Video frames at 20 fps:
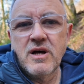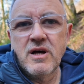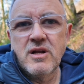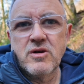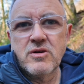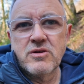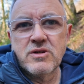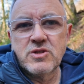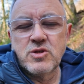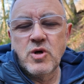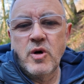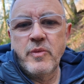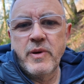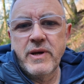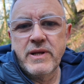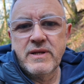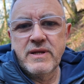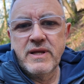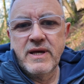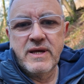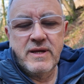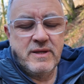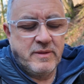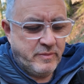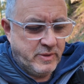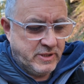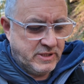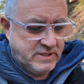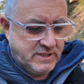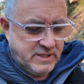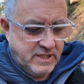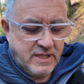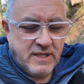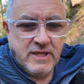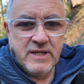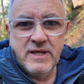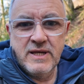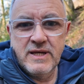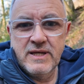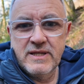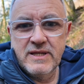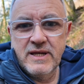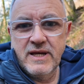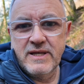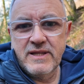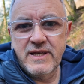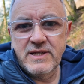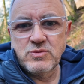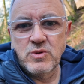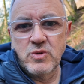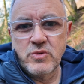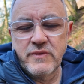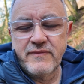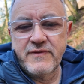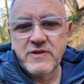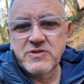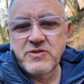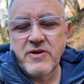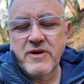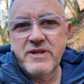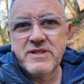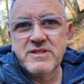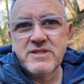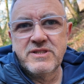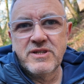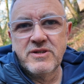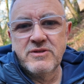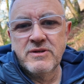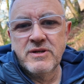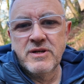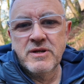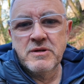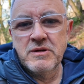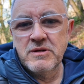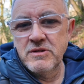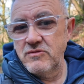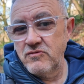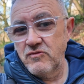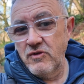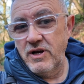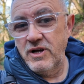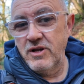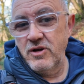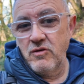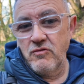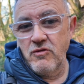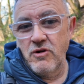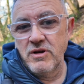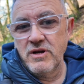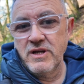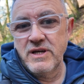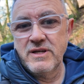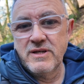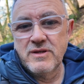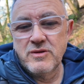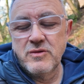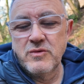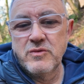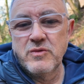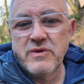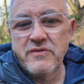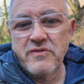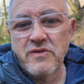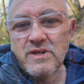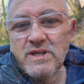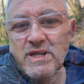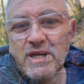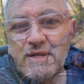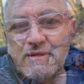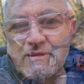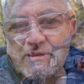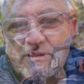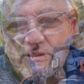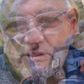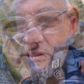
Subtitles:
along the top end there. But yeah, that's what we've decided to do. Rightly or wrongly, we'll find out.